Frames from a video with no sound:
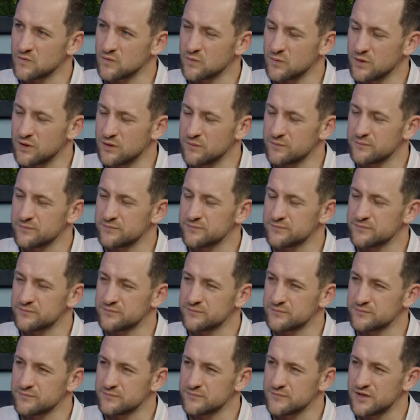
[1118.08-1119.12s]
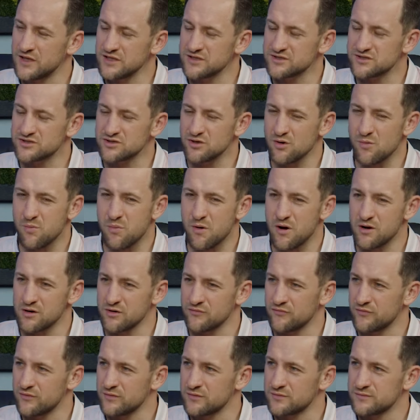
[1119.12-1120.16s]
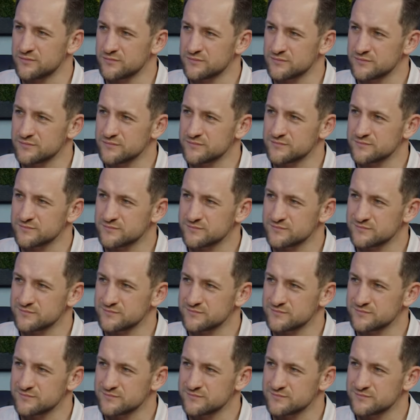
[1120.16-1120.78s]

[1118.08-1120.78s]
Wow and it doesn't have to it doesn't